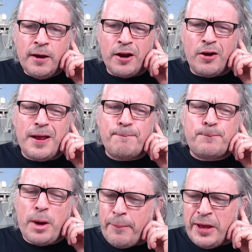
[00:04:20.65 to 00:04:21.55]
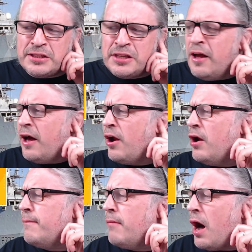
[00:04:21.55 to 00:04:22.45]
I don't need puppets. I
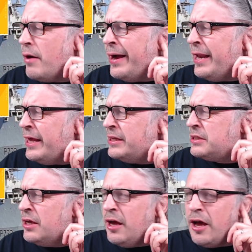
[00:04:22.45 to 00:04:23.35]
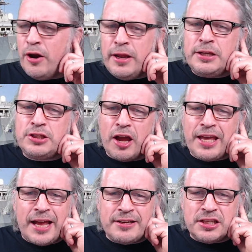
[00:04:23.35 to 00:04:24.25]
don't need Marmite Lids. I don't need
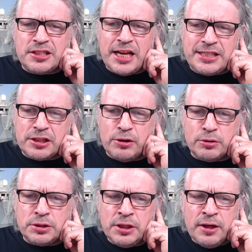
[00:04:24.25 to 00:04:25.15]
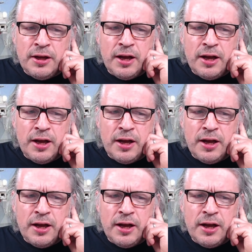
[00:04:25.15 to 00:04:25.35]
gigantic testicles.